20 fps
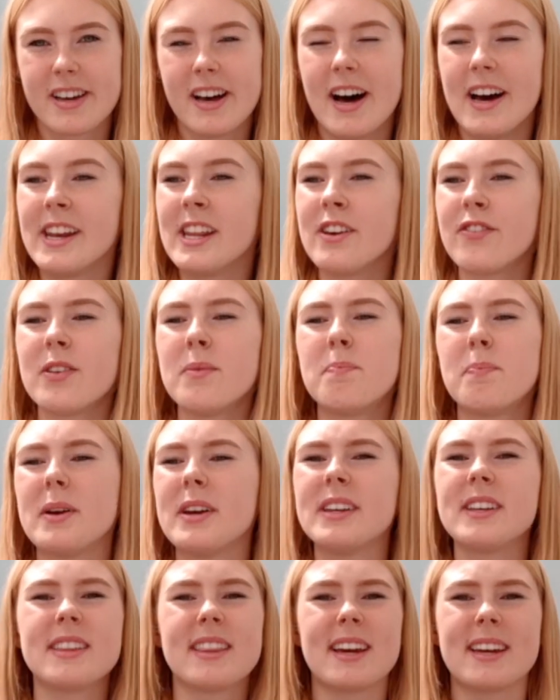And even
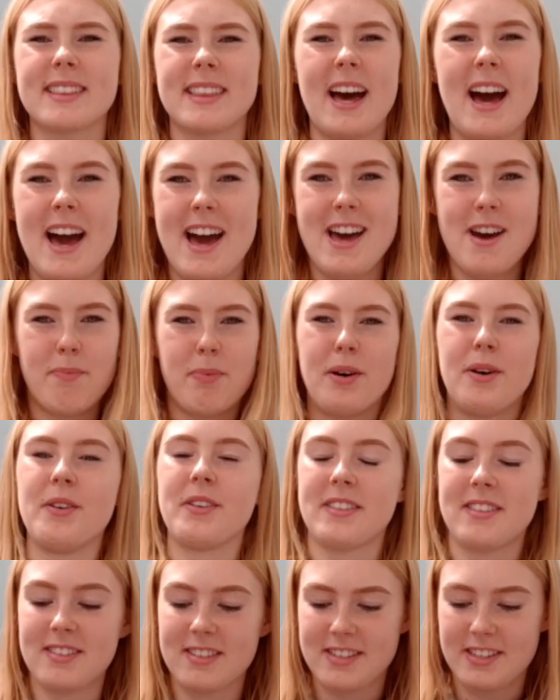being in the
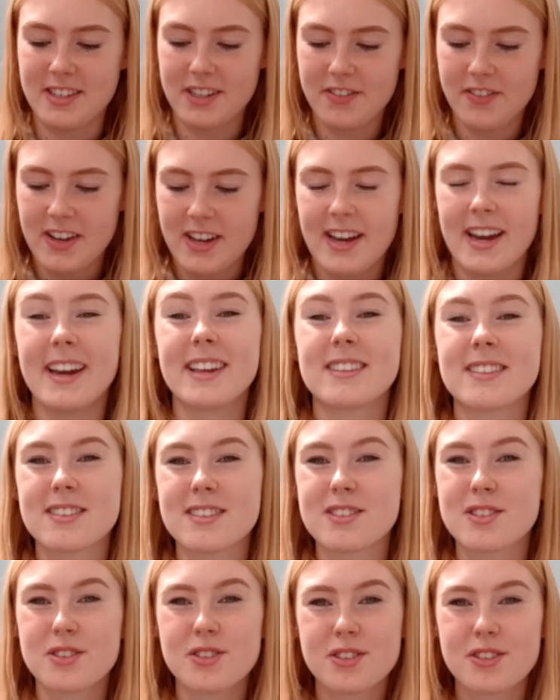airports and stuff, it's
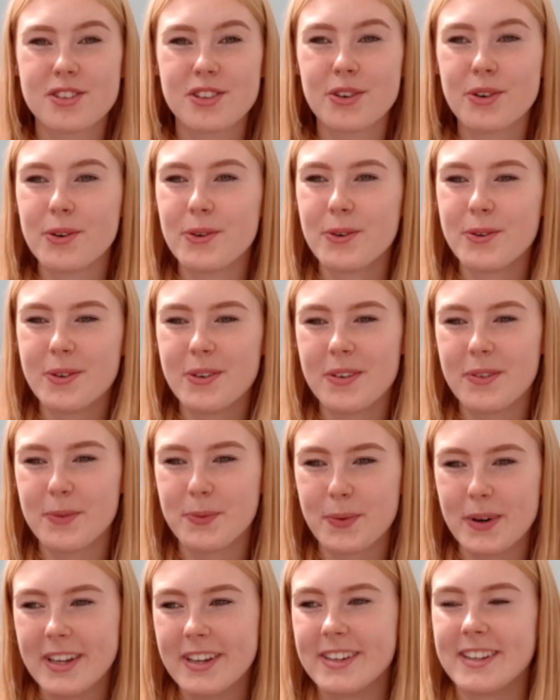so
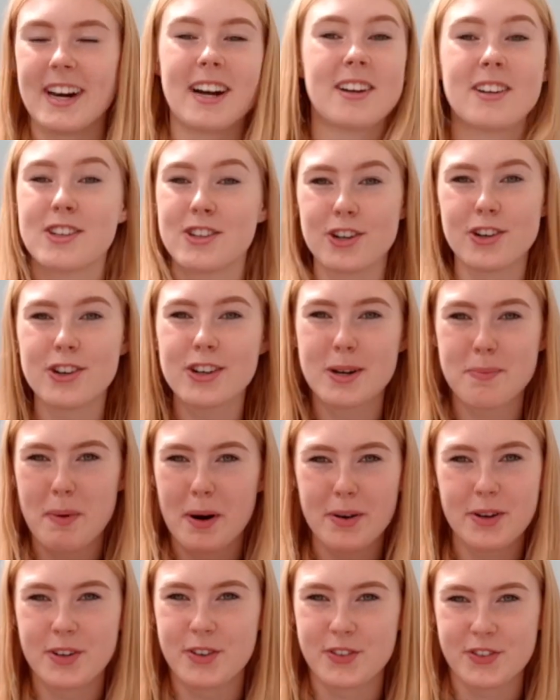weird. I could talk
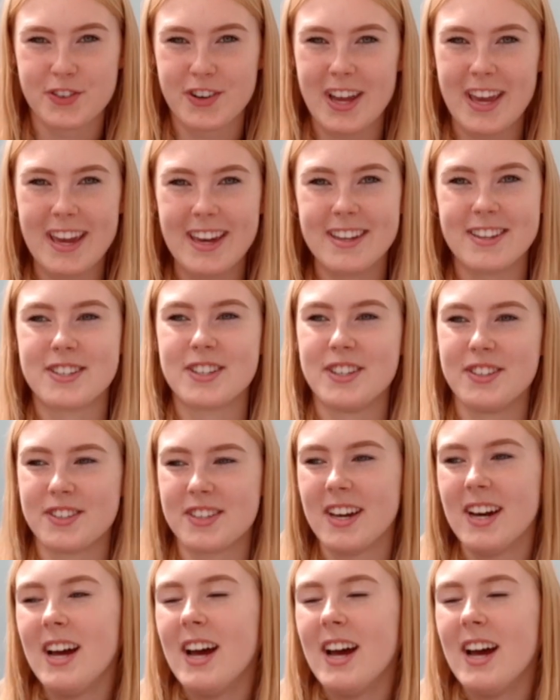about it for ages.